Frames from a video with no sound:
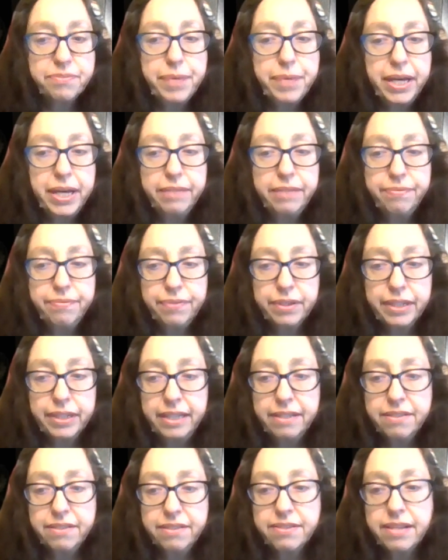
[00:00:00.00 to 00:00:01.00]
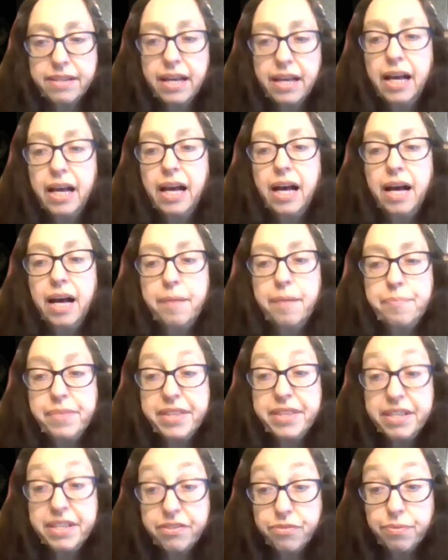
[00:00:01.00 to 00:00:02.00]
made for kids.
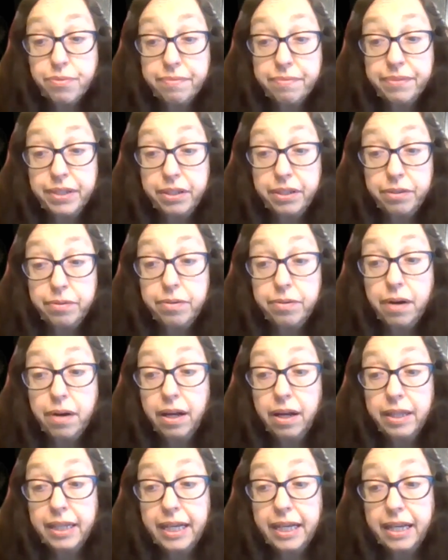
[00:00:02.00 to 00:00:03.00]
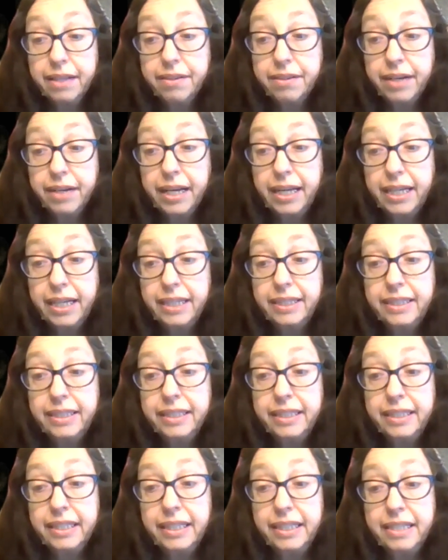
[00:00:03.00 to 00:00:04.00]
This review, on the other
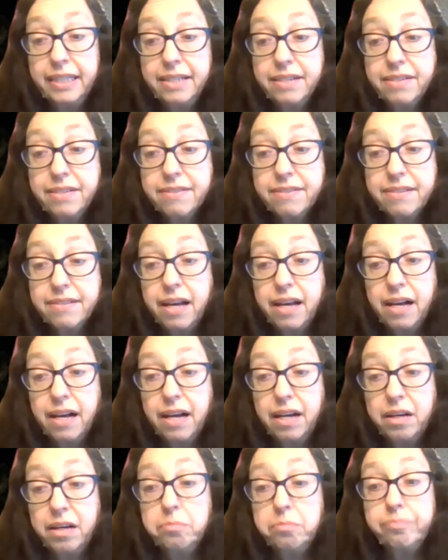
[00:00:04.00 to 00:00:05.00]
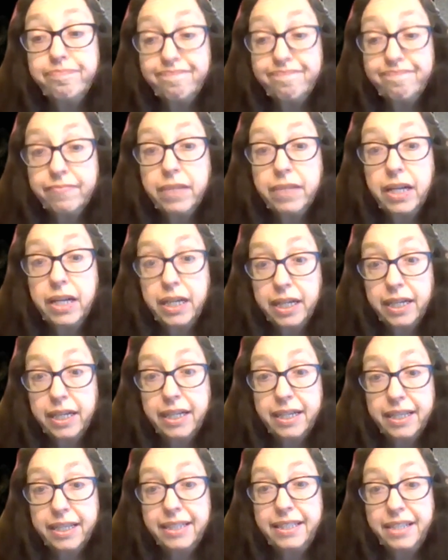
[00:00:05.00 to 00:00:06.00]
hand, is
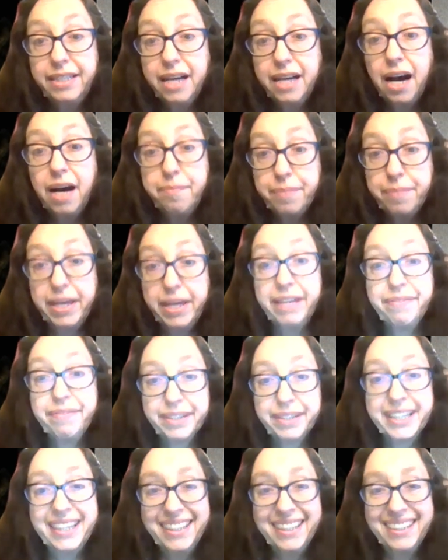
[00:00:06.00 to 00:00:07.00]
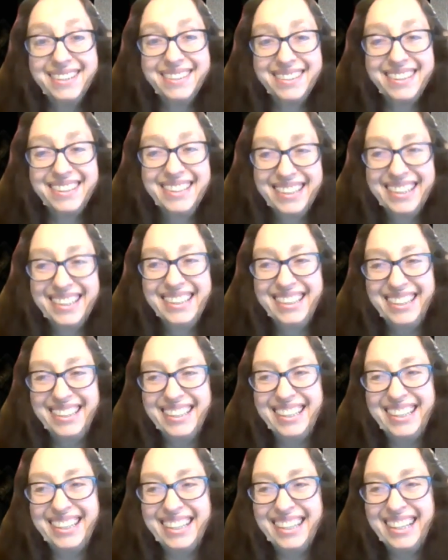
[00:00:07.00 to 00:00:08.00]
not made for kids.
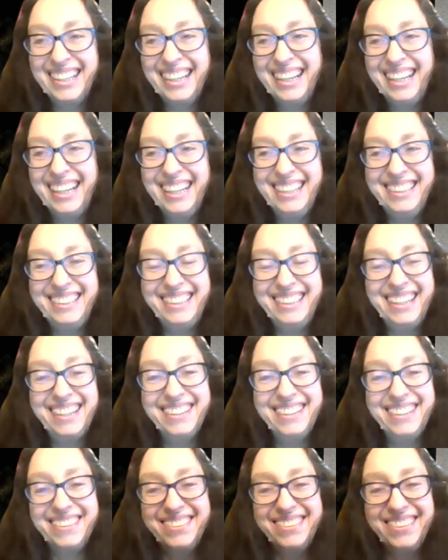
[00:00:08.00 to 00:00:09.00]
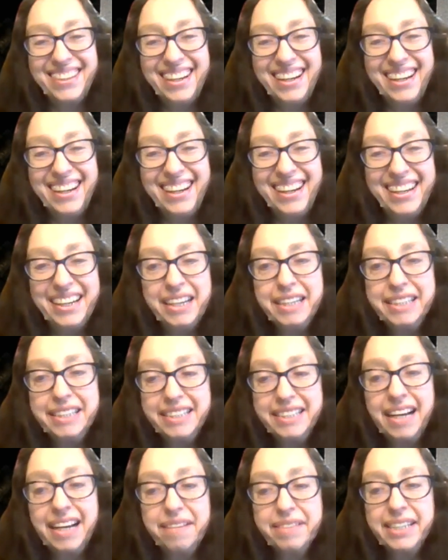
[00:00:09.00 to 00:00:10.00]
So
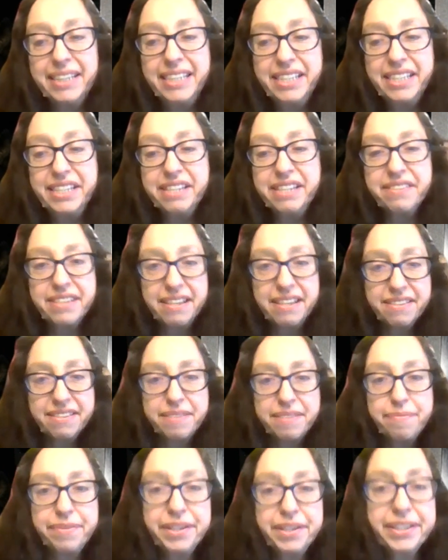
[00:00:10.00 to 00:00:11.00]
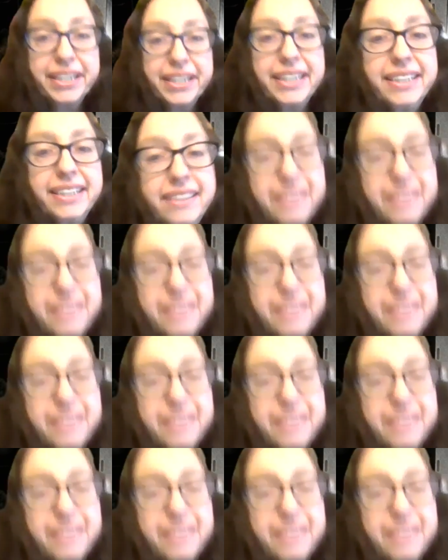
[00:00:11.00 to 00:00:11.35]
I'm going to discuss a very